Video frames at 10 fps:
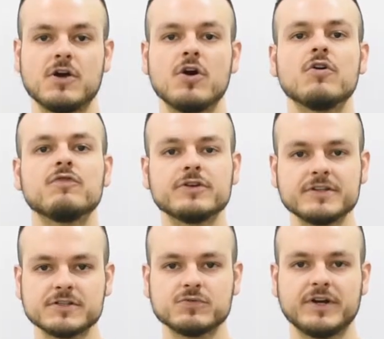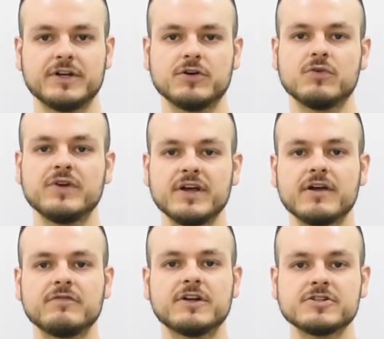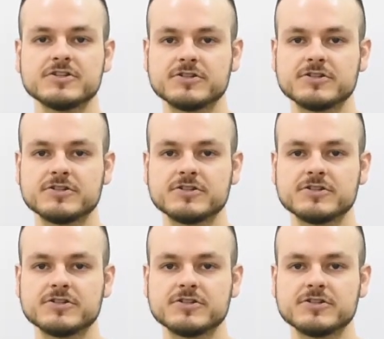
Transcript: For this video, we have registered